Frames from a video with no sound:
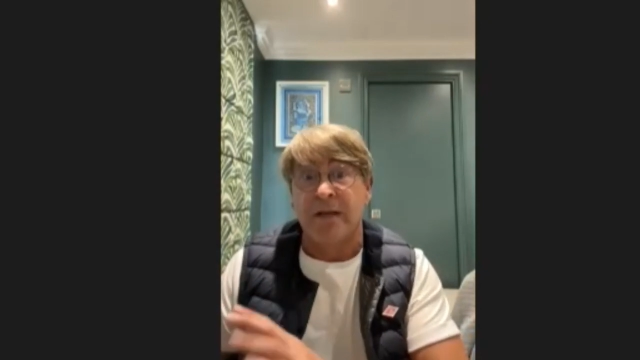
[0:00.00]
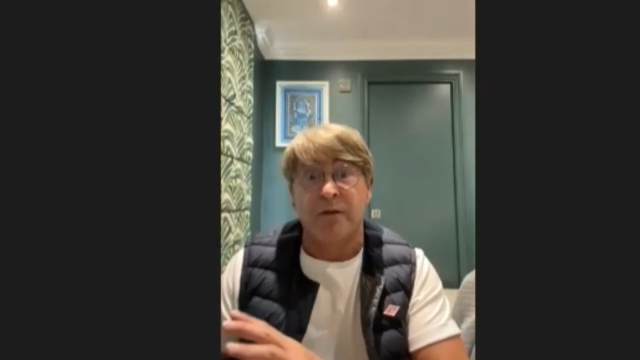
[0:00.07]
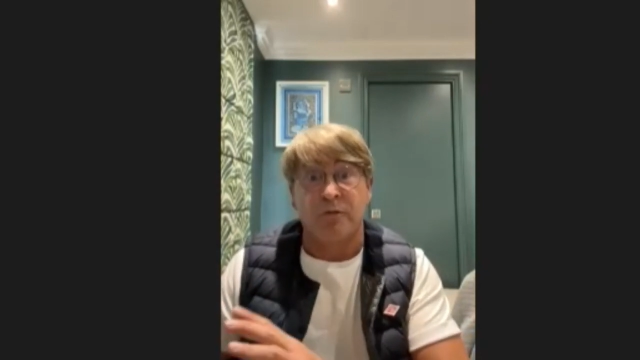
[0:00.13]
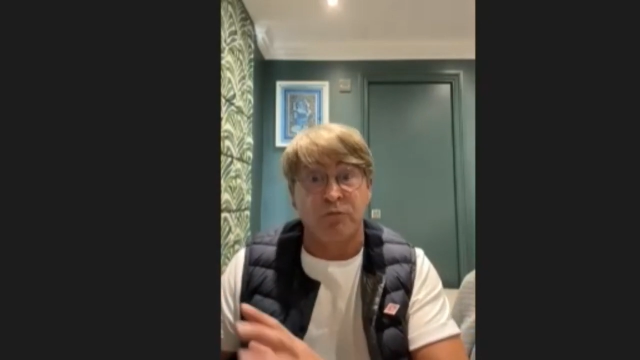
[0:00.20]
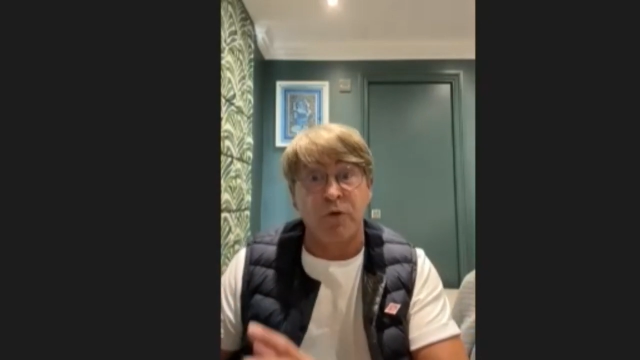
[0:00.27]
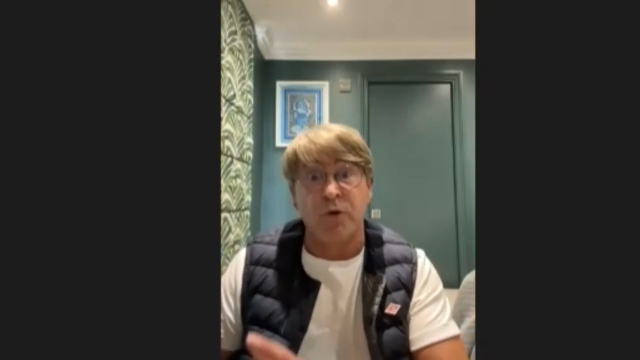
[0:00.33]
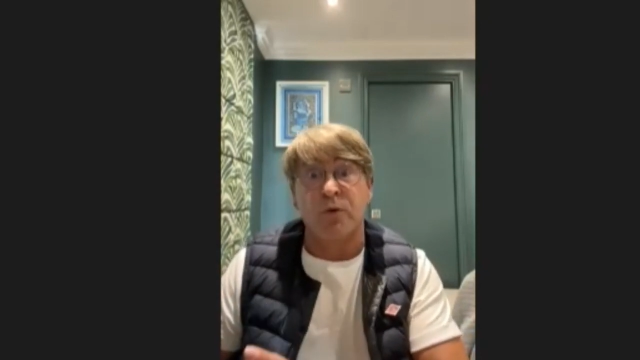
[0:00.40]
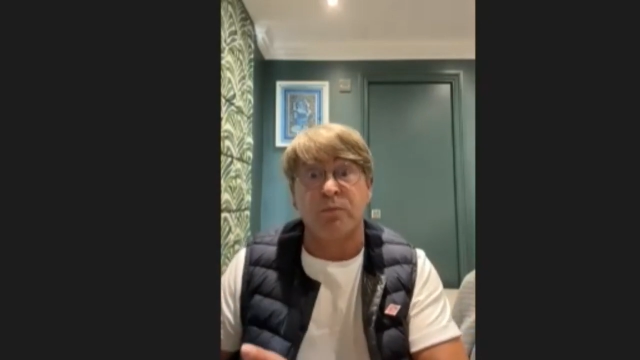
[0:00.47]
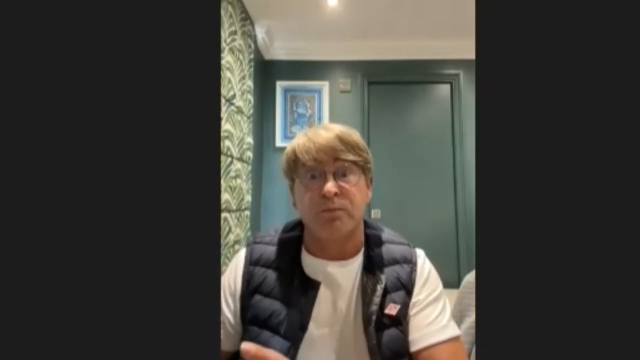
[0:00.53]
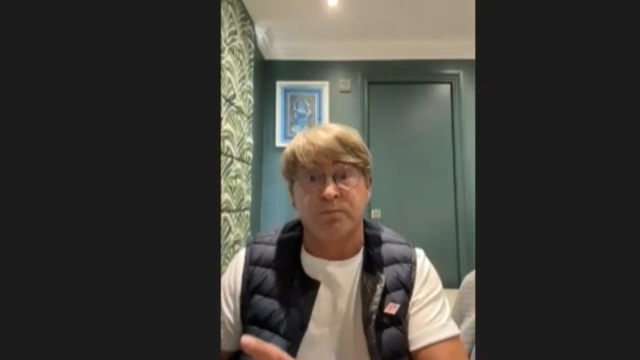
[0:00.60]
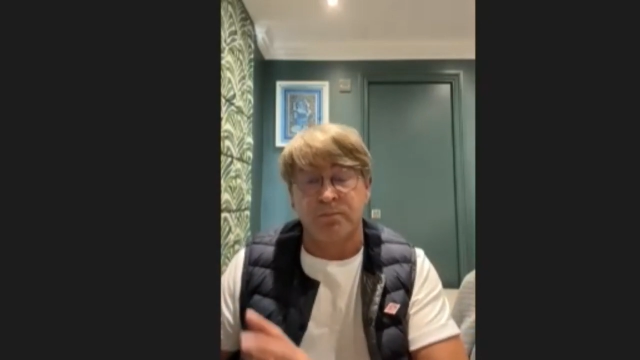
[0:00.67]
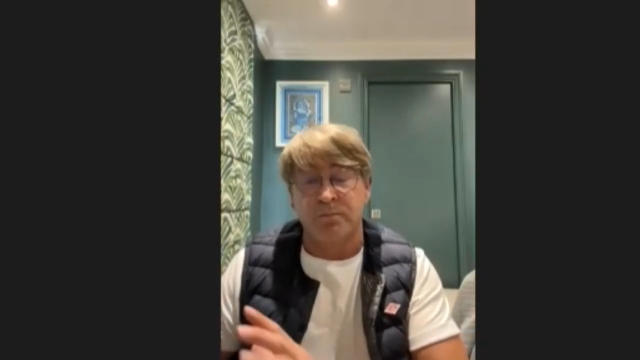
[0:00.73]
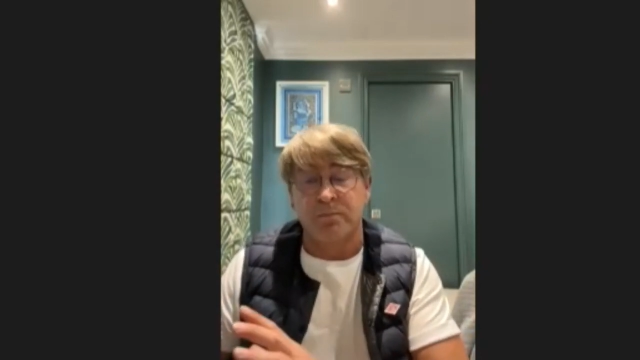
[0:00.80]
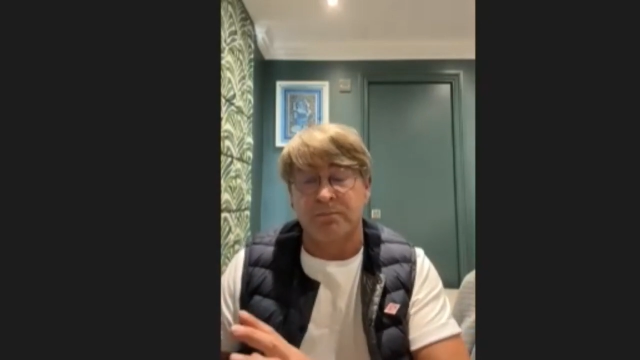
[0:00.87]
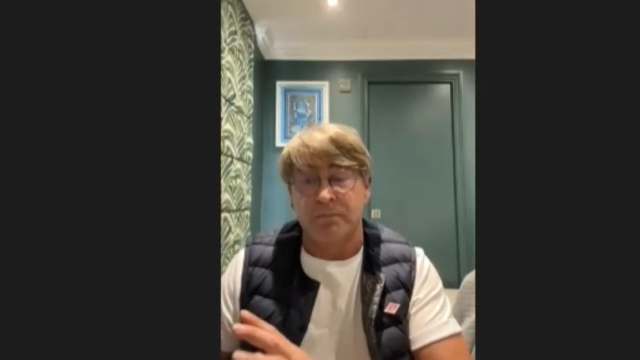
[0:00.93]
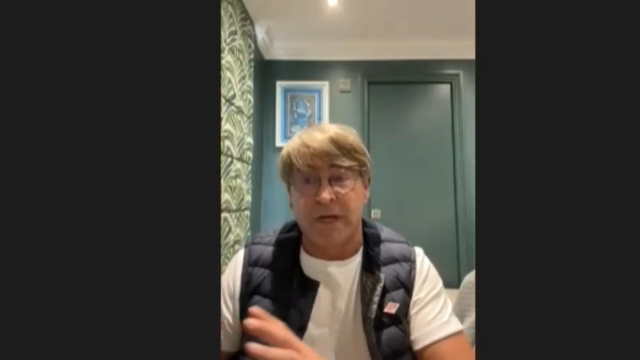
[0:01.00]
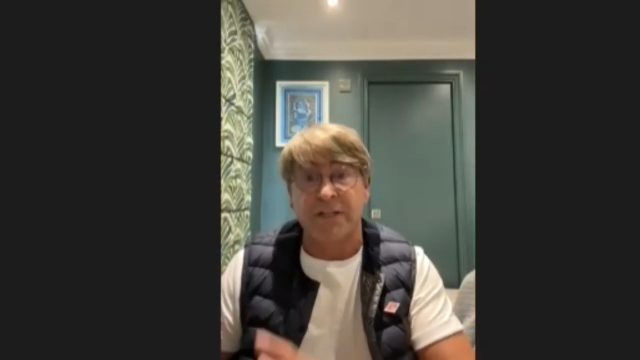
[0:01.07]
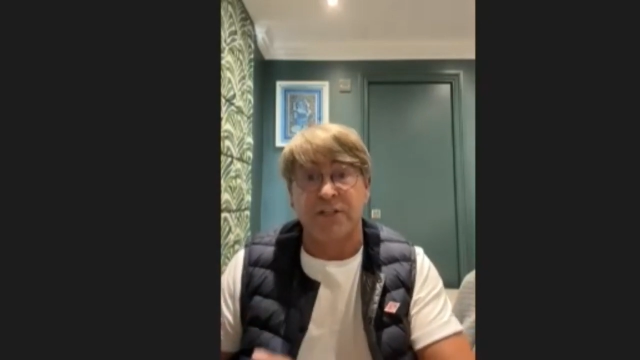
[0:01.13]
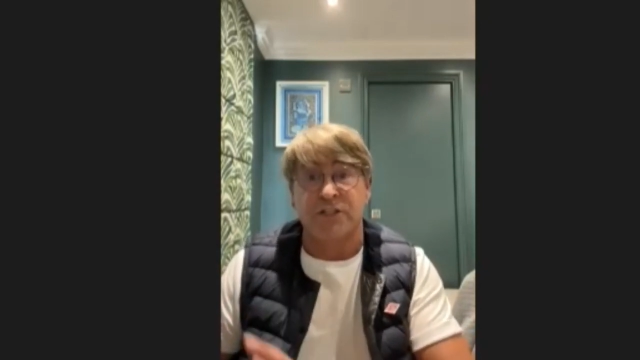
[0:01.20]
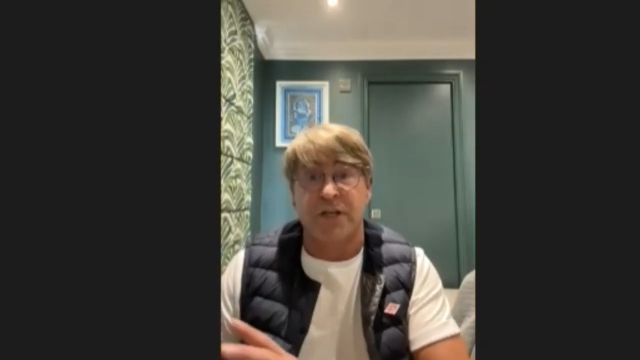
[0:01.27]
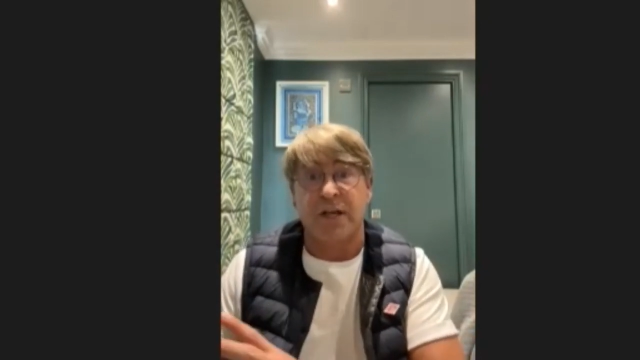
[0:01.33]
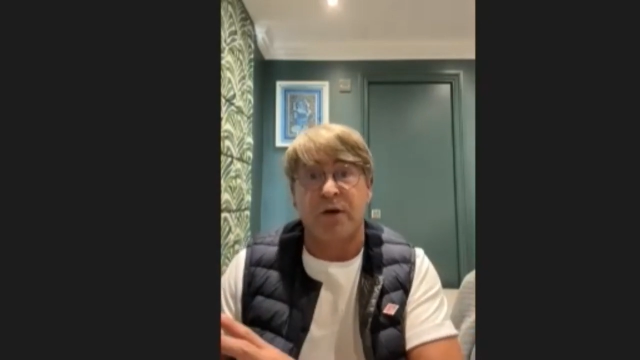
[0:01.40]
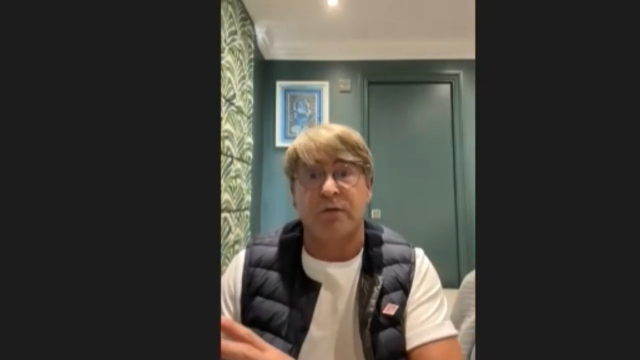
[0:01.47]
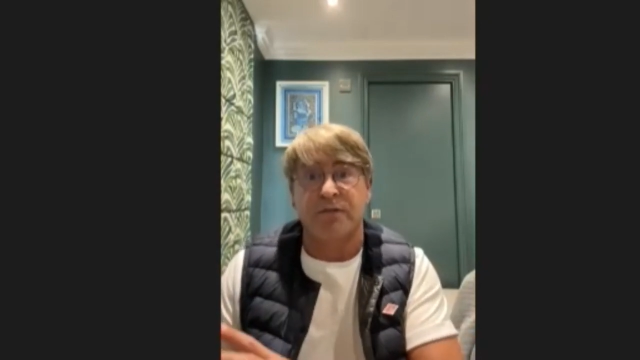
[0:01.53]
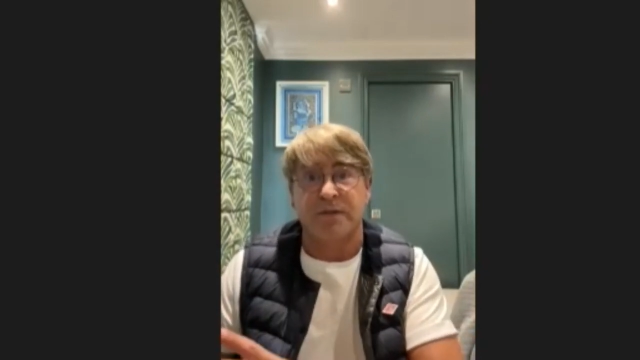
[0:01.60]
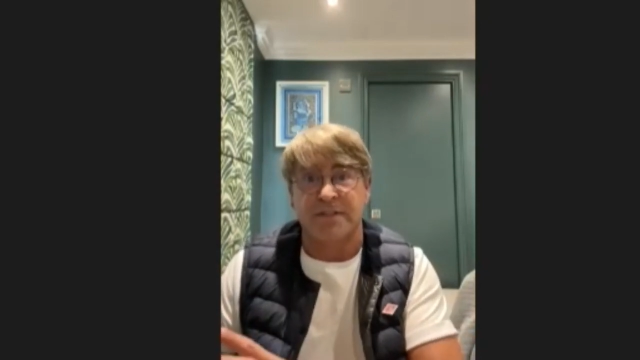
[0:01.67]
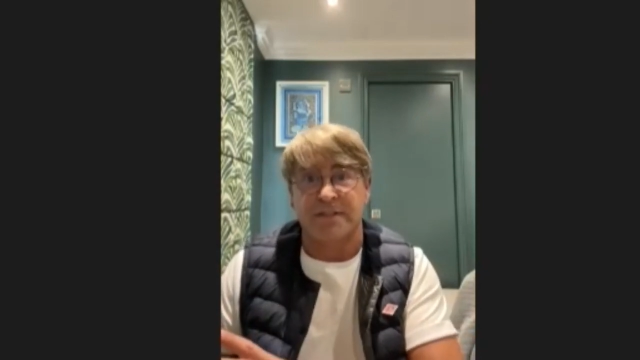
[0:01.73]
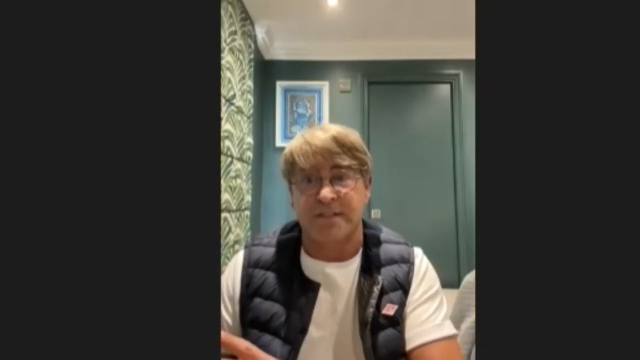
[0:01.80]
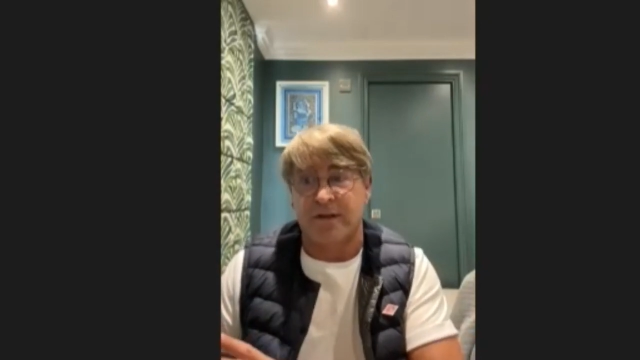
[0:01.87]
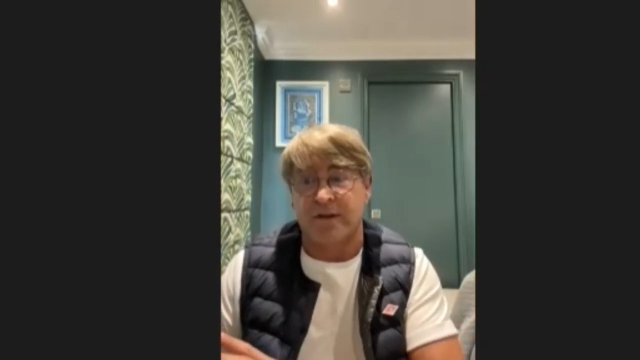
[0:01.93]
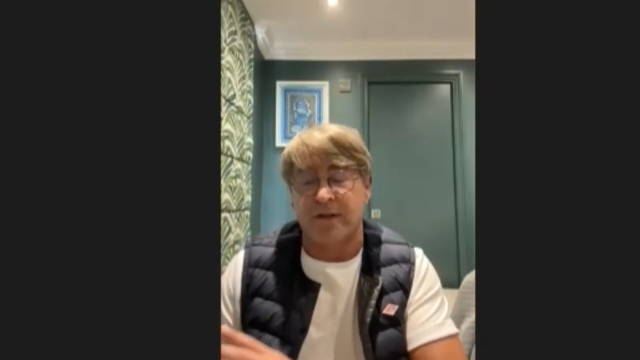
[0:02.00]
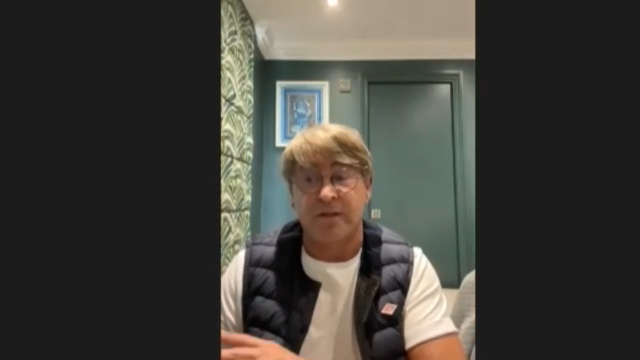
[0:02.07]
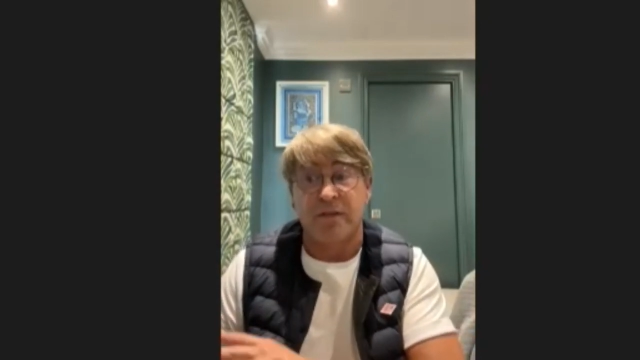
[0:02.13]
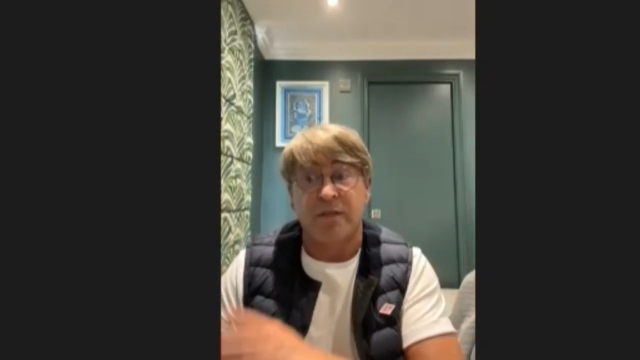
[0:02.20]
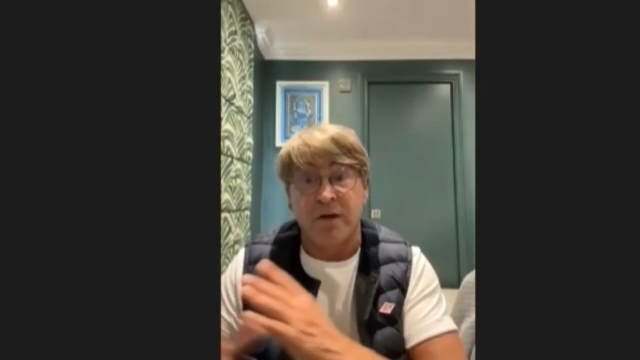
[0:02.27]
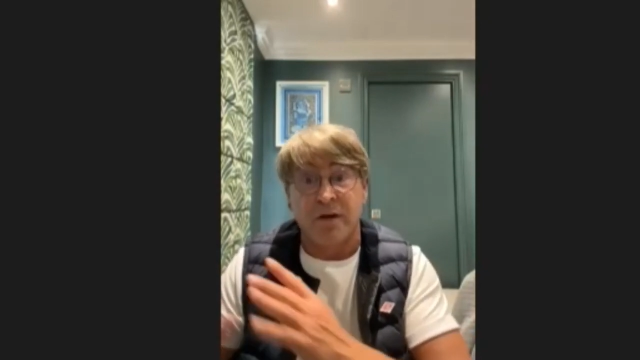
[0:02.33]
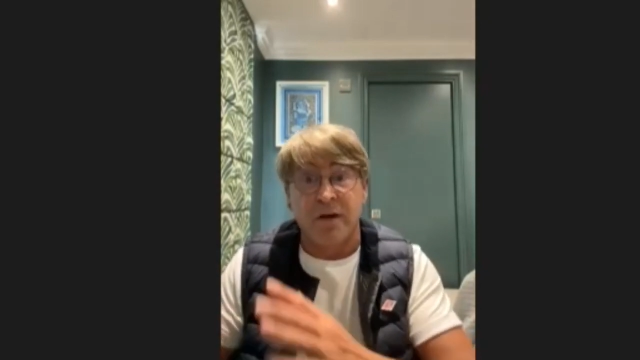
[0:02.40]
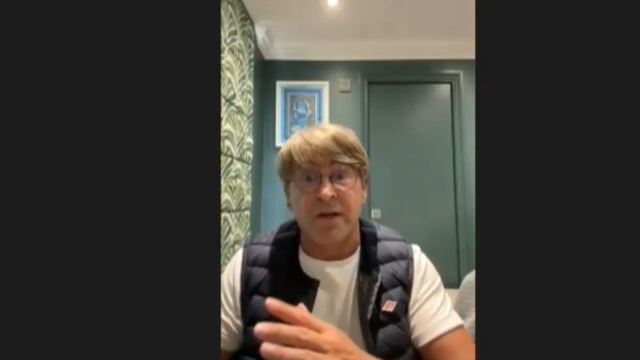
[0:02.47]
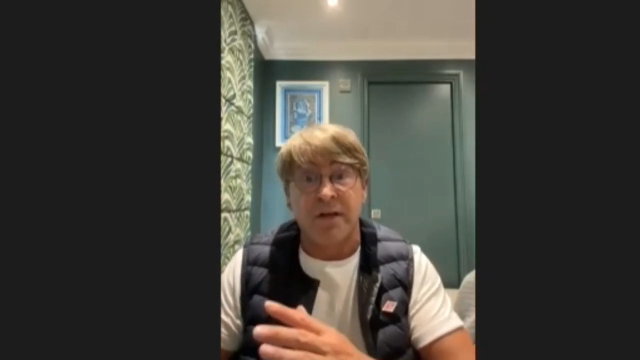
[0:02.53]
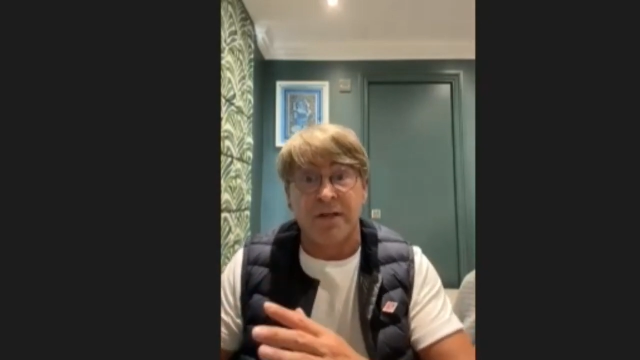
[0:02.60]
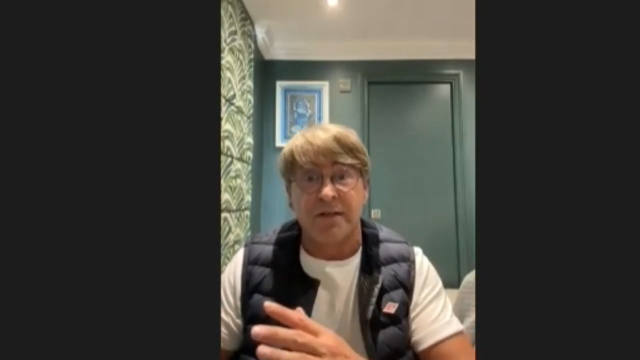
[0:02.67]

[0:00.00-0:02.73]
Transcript: a real major health concern that